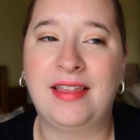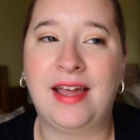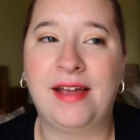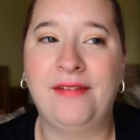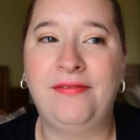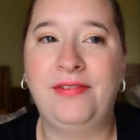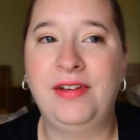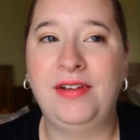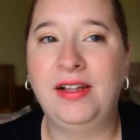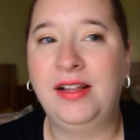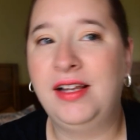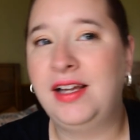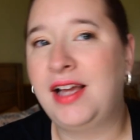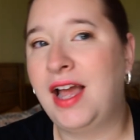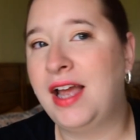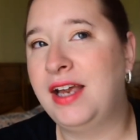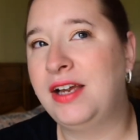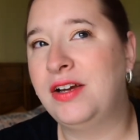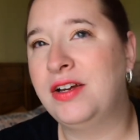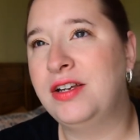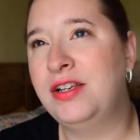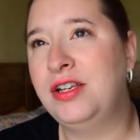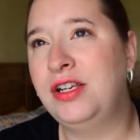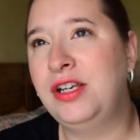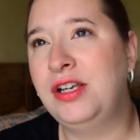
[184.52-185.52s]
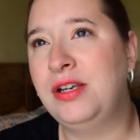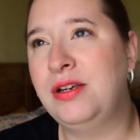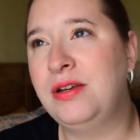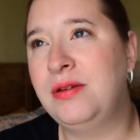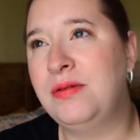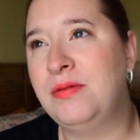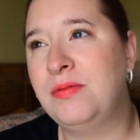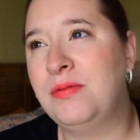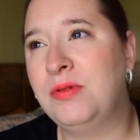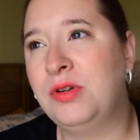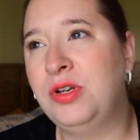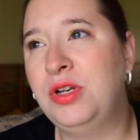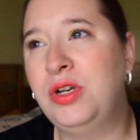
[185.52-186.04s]
that I feel like I couldn't
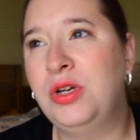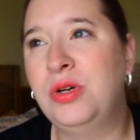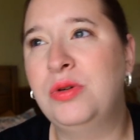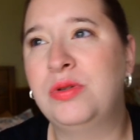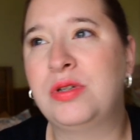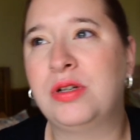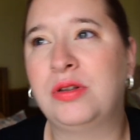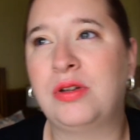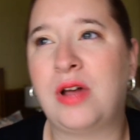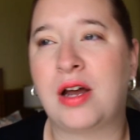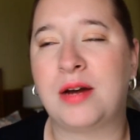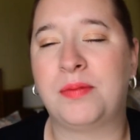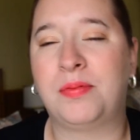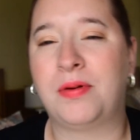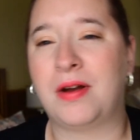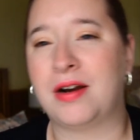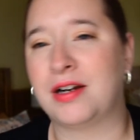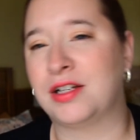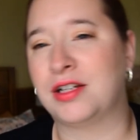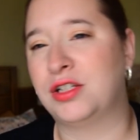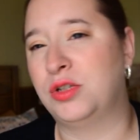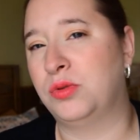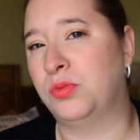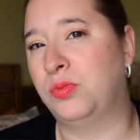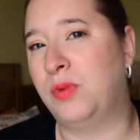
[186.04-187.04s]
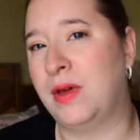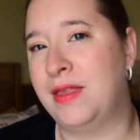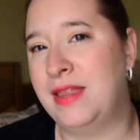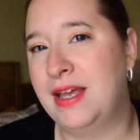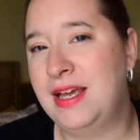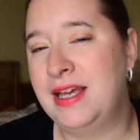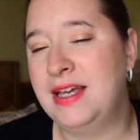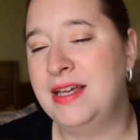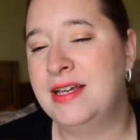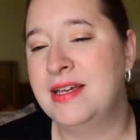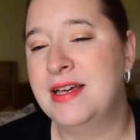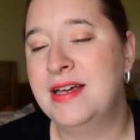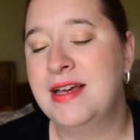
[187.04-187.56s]
use a lot of products with
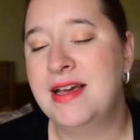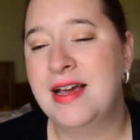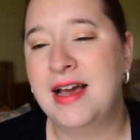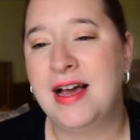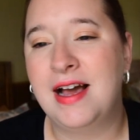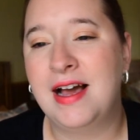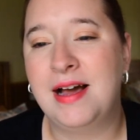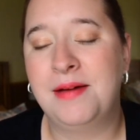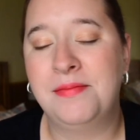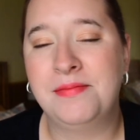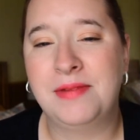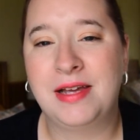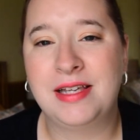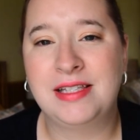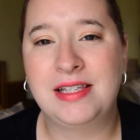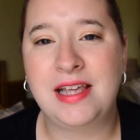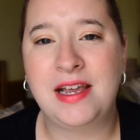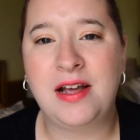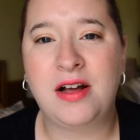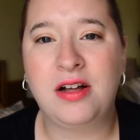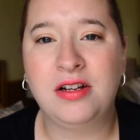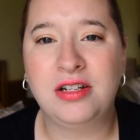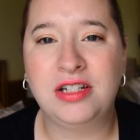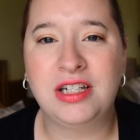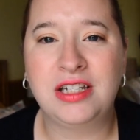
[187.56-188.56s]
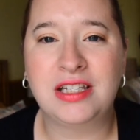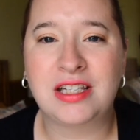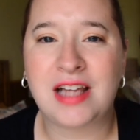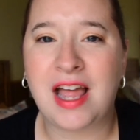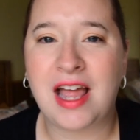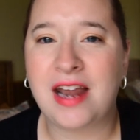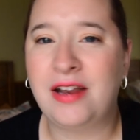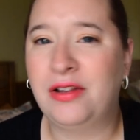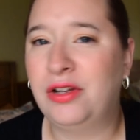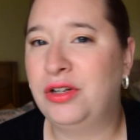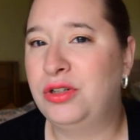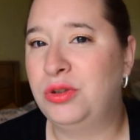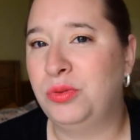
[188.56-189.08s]
it, because they all just
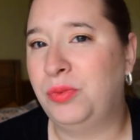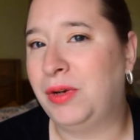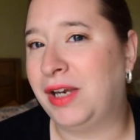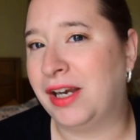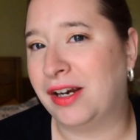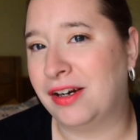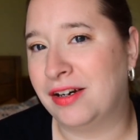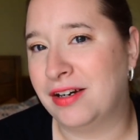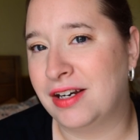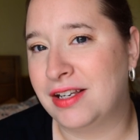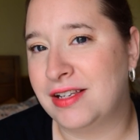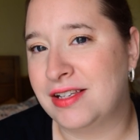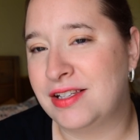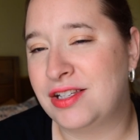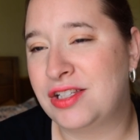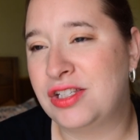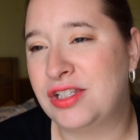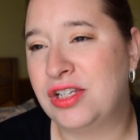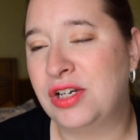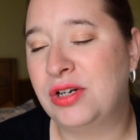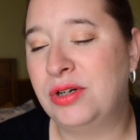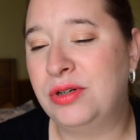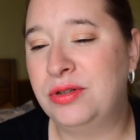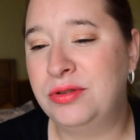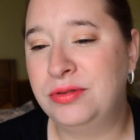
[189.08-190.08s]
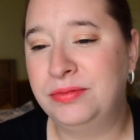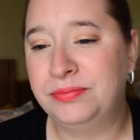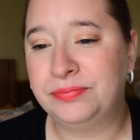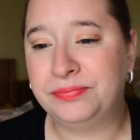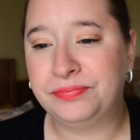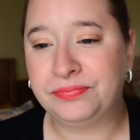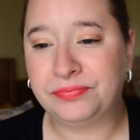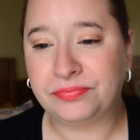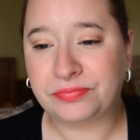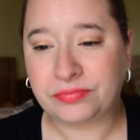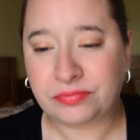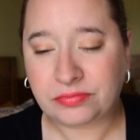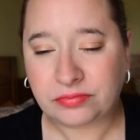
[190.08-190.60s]
kind of looked weird. So
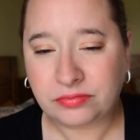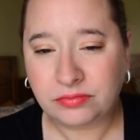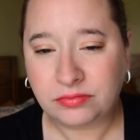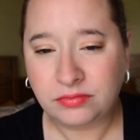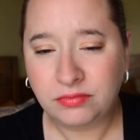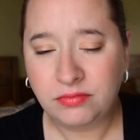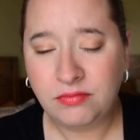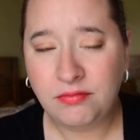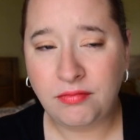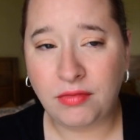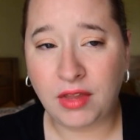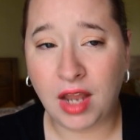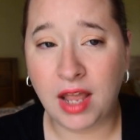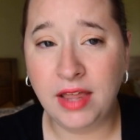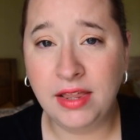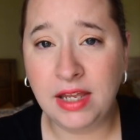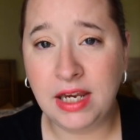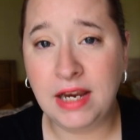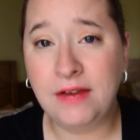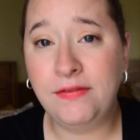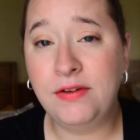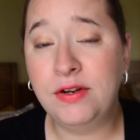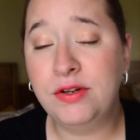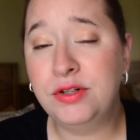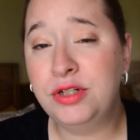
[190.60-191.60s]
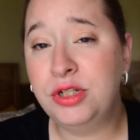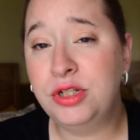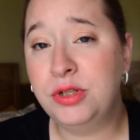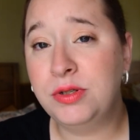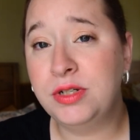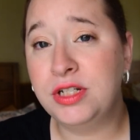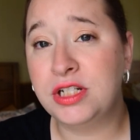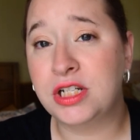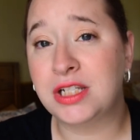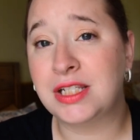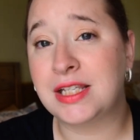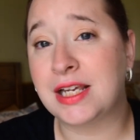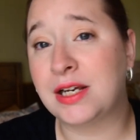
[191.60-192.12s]
I think if you were
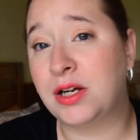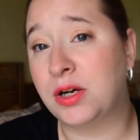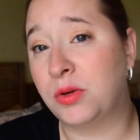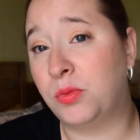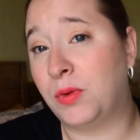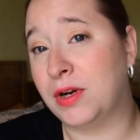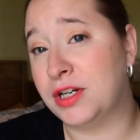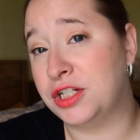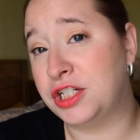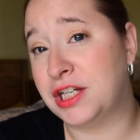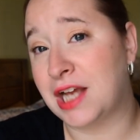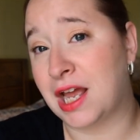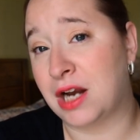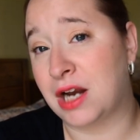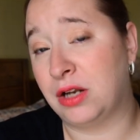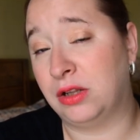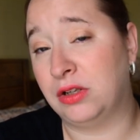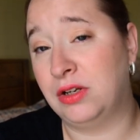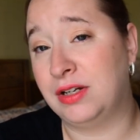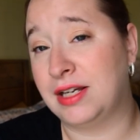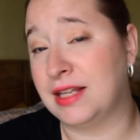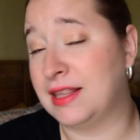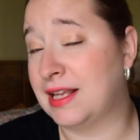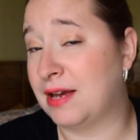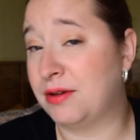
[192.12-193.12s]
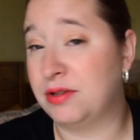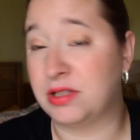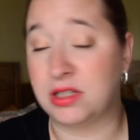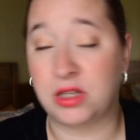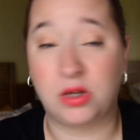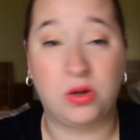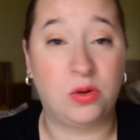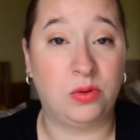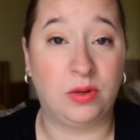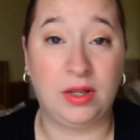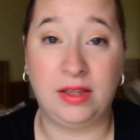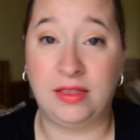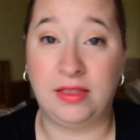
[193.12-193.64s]
doing just like a one shadow look and that was
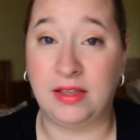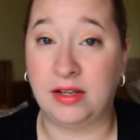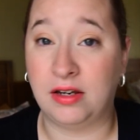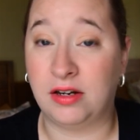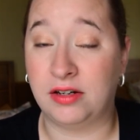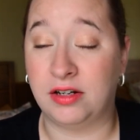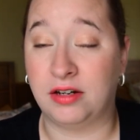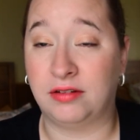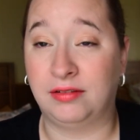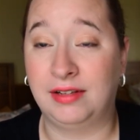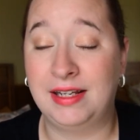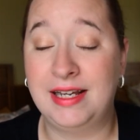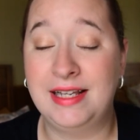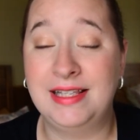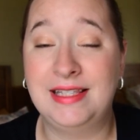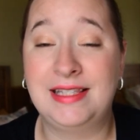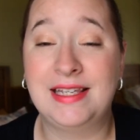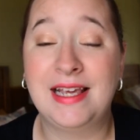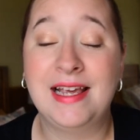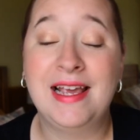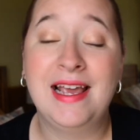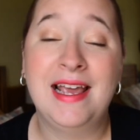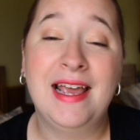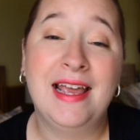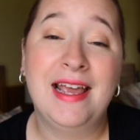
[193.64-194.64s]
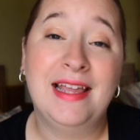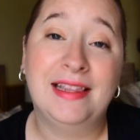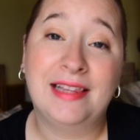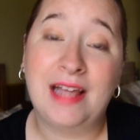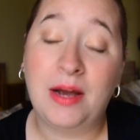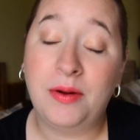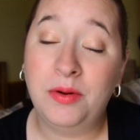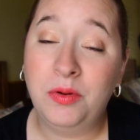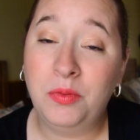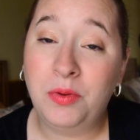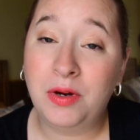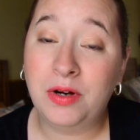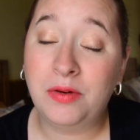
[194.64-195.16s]
the only thing on your lids, that
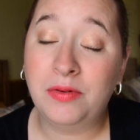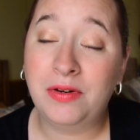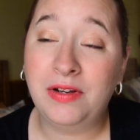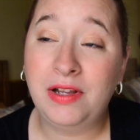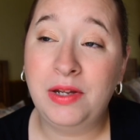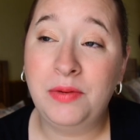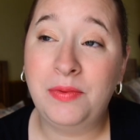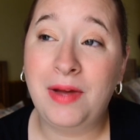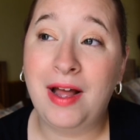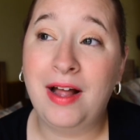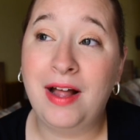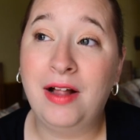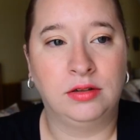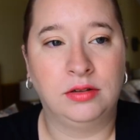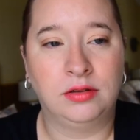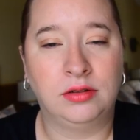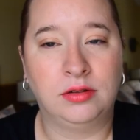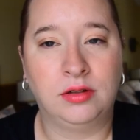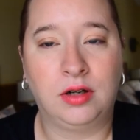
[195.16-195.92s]
would work really well.